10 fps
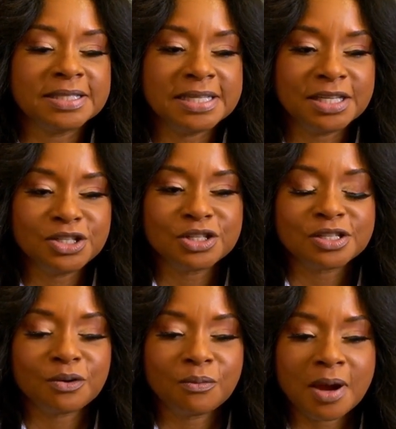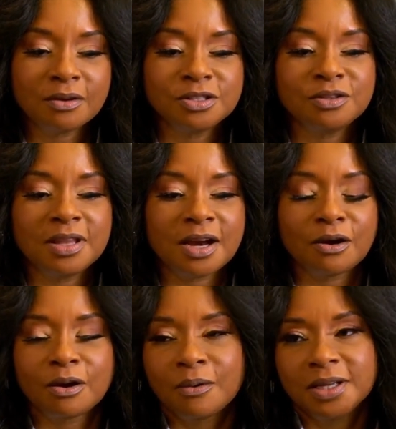teachers around you that
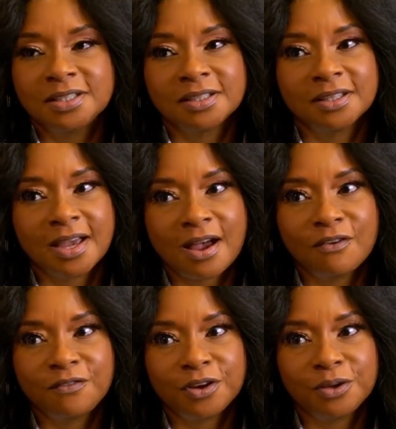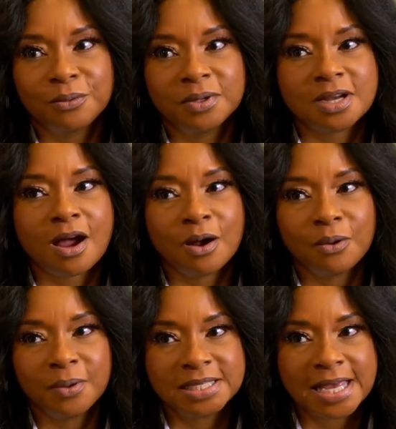are going to look out for you, which I
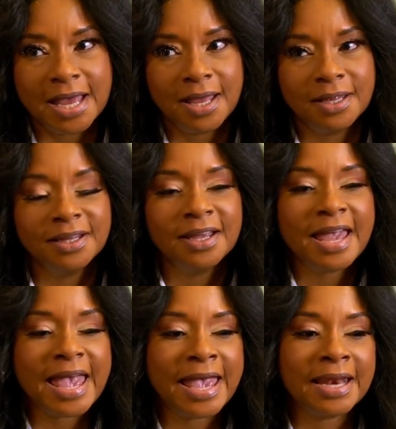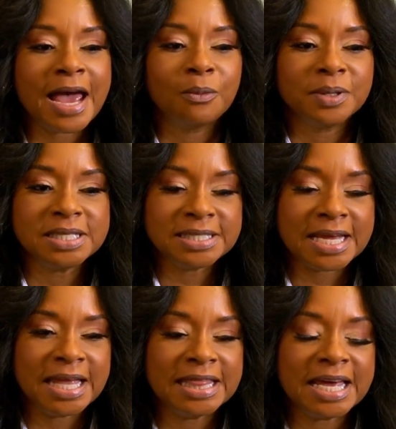always had. And I would
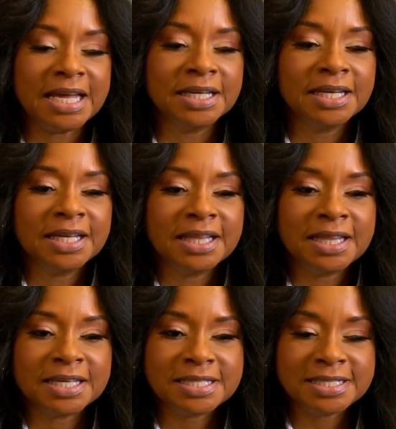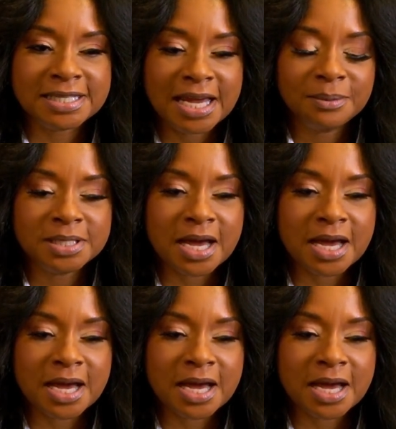say that the same